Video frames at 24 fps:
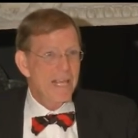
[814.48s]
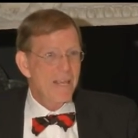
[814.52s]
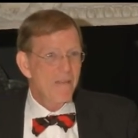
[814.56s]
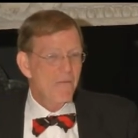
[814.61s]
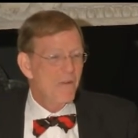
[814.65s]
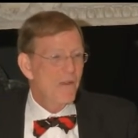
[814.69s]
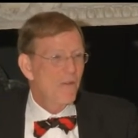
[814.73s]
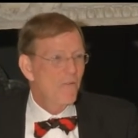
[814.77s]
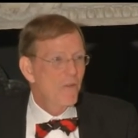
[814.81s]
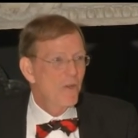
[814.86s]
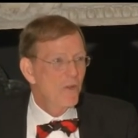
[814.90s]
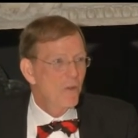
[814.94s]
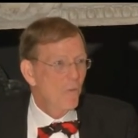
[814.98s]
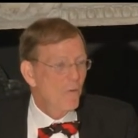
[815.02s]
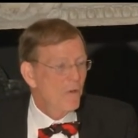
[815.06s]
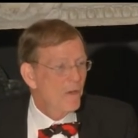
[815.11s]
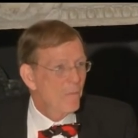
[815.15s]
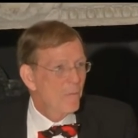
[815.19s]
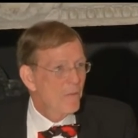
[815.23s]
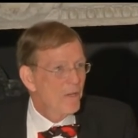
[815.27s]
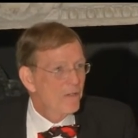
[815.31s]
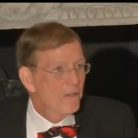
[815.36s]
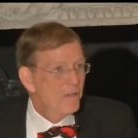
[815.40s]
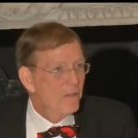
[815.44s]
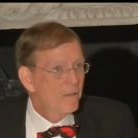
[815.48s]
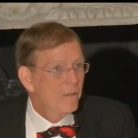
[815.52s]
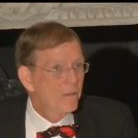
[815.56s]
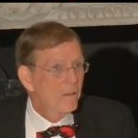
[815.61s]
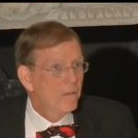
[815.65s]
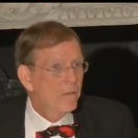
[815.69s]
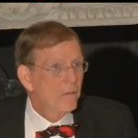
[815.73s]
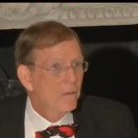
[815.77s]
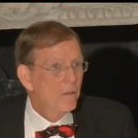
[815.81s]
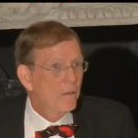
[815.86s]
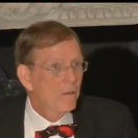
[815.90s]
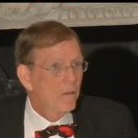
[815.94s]
even if you don't want to
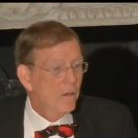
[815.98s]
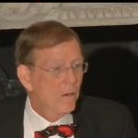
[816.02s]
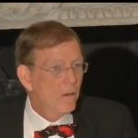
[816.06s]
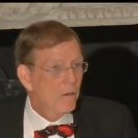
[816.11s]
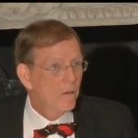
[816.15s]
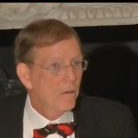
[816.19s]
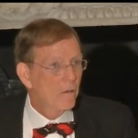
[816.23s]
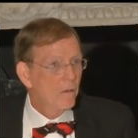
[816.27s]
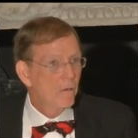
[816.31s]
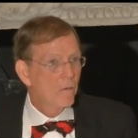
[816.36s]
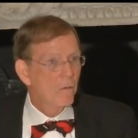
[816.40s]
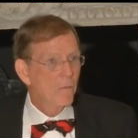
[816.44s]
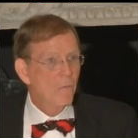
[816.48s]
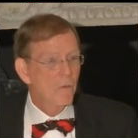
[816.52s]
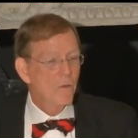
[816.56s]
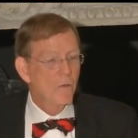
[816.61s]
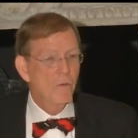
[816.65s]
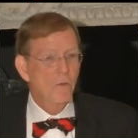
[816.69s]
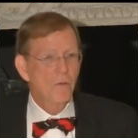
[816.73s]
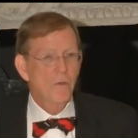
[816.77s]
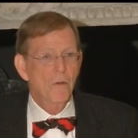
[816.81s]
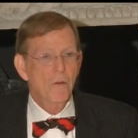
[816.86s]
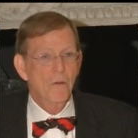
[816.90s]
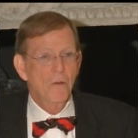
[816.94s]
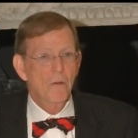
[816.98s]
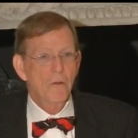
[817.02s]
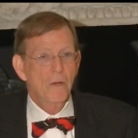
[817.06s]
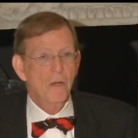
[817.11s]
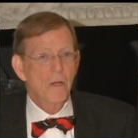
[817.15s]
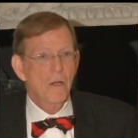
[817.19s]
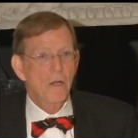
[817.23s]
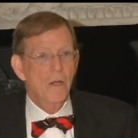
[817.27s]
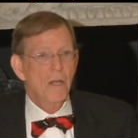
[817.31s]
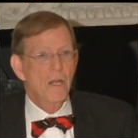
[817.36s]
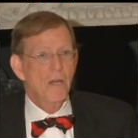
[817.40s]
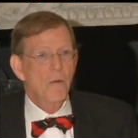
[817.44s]
mention her with her
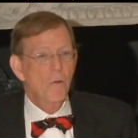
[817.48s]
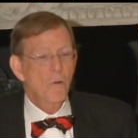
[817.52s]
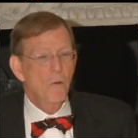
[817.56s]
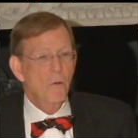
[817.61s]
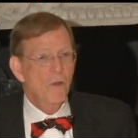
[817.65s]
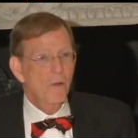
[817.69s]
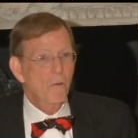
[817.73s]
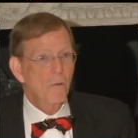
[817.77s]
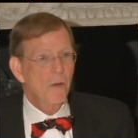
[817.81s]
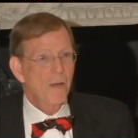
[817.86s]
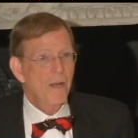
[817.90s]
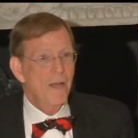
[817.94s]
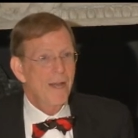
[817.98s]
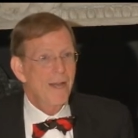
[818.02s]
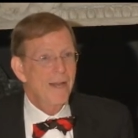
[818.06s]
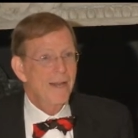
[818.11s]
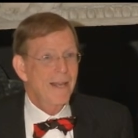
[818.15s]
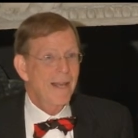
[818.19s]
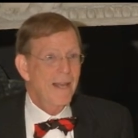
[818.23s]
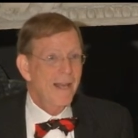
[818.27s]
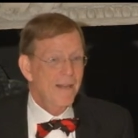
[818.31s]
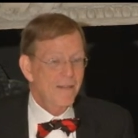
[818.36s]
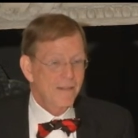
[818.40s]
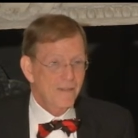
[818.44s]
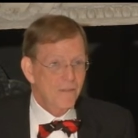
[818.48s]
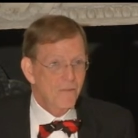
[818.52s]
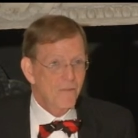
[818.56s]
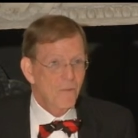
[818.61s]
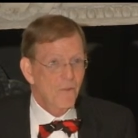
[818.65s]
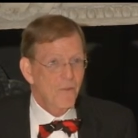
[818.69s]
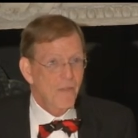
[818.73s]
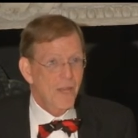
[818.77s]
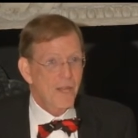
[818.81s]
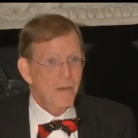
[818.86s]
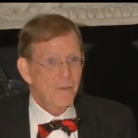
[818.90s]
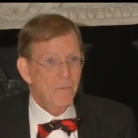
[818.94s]
heroic ride as
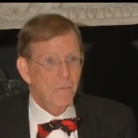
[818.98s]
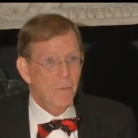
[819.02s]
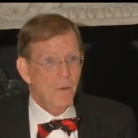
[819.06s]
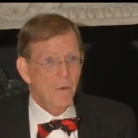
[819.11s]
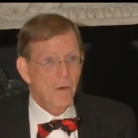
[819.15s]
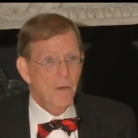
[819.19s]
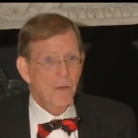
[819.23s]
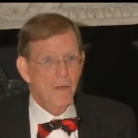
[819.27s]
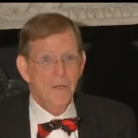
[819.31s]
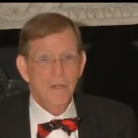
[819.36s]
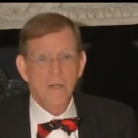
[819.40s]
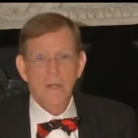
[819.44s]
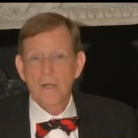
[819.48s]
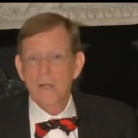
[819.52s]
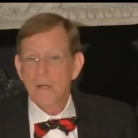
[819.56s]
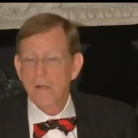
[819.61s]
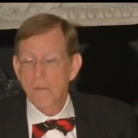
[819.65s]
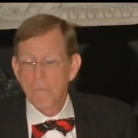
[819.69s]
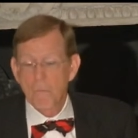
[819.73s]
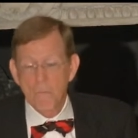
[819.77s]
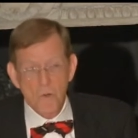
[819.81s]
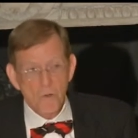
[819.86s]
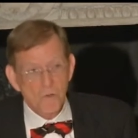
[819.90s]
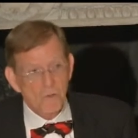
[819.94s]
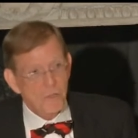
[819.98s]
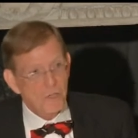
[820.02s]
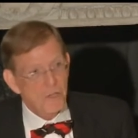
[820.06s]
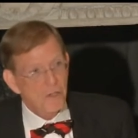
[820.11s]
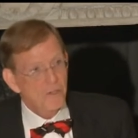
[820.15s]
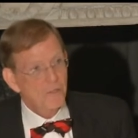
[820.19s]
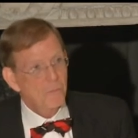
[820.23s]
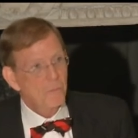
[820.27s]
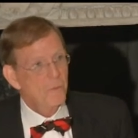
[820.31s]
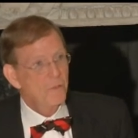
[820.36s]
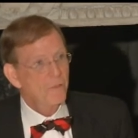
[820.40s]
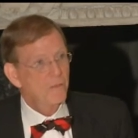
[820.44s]
for that part, most
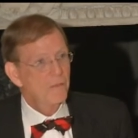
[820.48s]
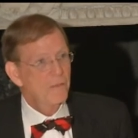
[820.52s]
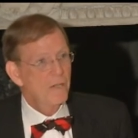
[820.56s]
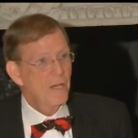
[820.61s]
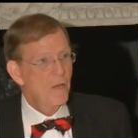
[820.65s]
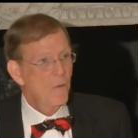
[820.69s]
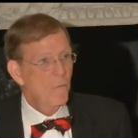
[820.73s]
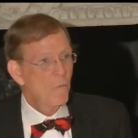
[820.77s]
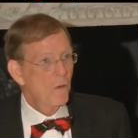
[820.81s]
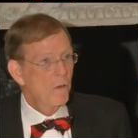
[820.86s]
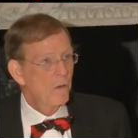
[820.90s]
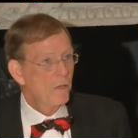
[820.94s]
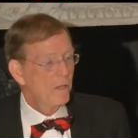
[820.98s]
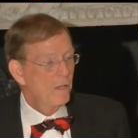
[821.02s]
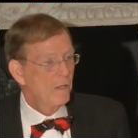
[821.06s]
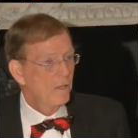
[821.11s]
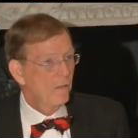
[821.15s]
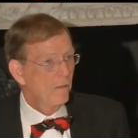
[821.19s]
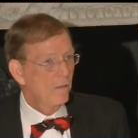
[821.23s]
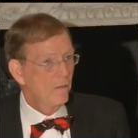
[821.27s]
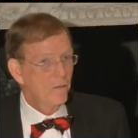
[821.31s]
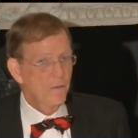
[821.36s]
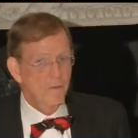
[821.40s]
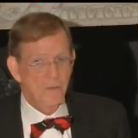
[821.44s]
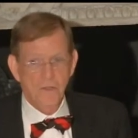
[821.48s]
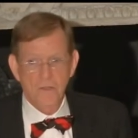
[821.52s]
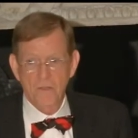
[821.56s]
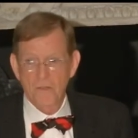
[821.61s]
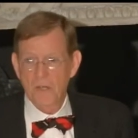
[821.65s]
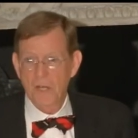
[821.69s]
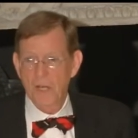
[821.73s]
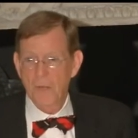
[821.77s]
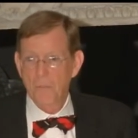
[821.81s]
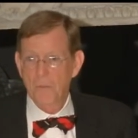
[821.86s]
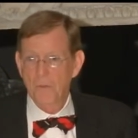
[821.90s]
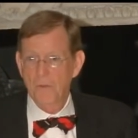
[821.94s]
textbooks now want to include
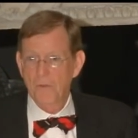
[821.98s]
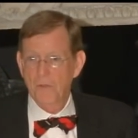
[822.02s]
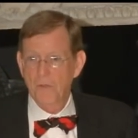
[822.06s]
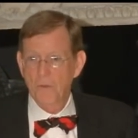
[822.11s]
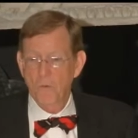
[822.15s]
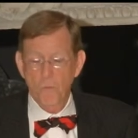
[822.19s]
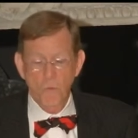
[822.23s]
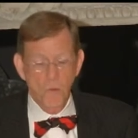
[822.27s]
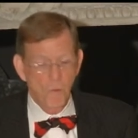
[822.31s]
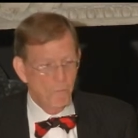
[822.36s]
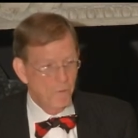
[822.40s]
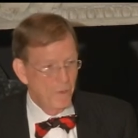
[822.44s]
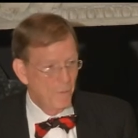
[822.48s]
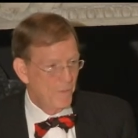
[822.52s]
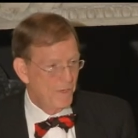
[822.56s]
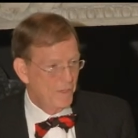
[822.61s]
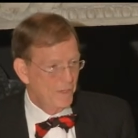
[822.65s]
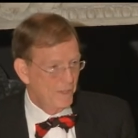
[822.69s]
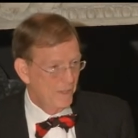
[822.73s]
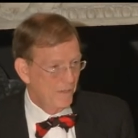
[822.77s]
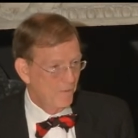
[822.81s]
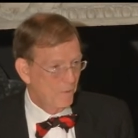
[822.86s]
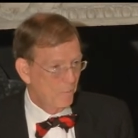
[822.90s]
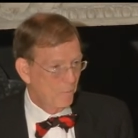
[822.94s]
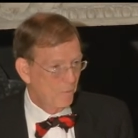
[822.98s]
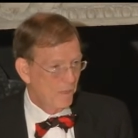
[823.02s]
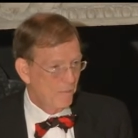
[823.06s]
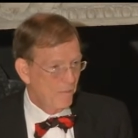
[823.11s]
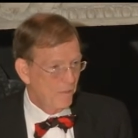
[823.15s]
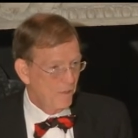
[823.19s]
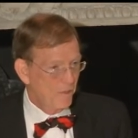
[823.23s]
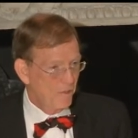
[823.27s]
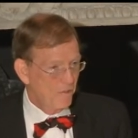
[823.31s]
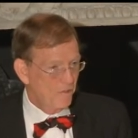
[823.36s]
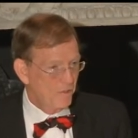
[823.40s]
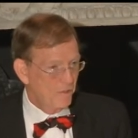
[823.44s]
examples of what women did in the
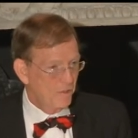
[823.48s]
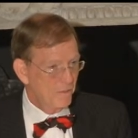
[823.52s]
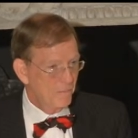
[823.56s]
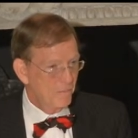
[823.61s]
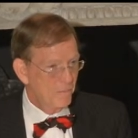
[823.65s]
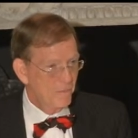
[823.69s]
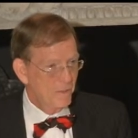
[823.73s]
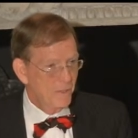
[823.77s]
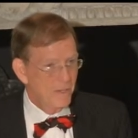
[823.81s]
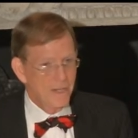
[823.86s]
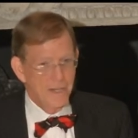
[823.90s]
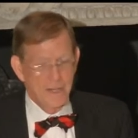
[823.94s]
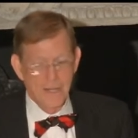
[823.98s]
revolution.